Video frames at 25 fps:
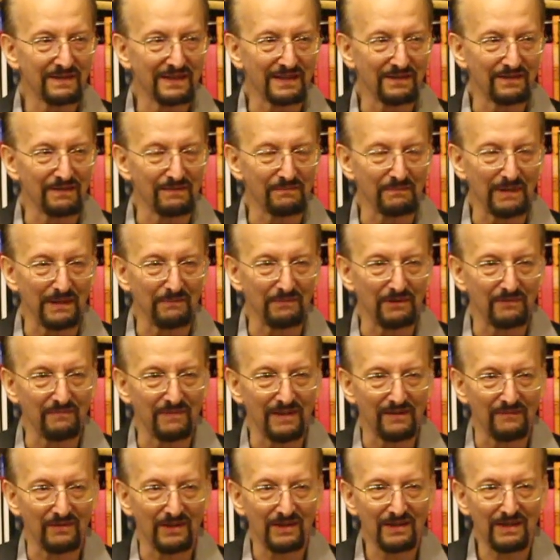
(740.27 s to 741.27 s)
then maybe
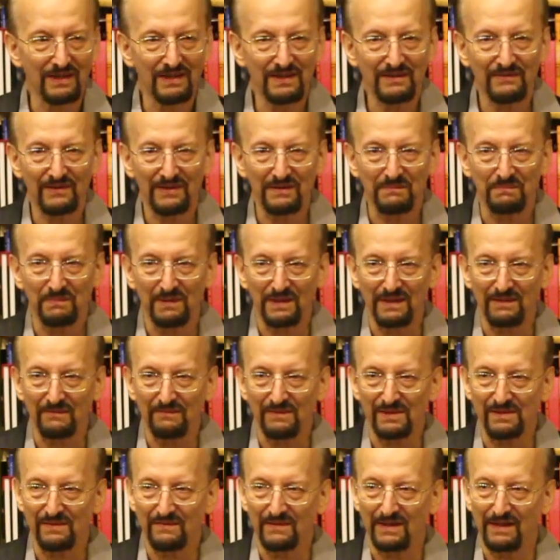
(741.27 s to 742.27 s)
you've never heard of it, but
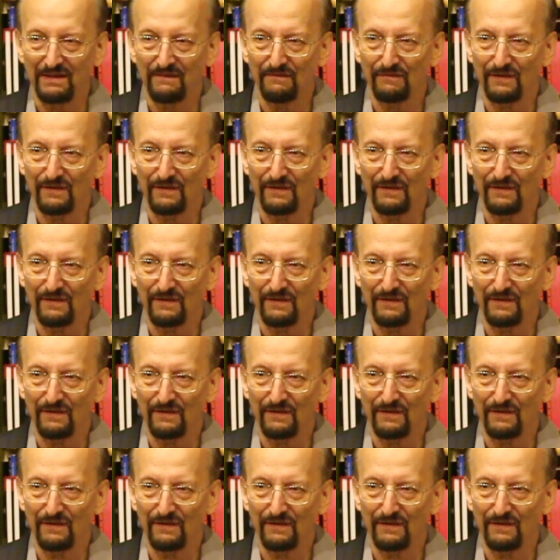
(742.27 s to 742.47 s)
it was a very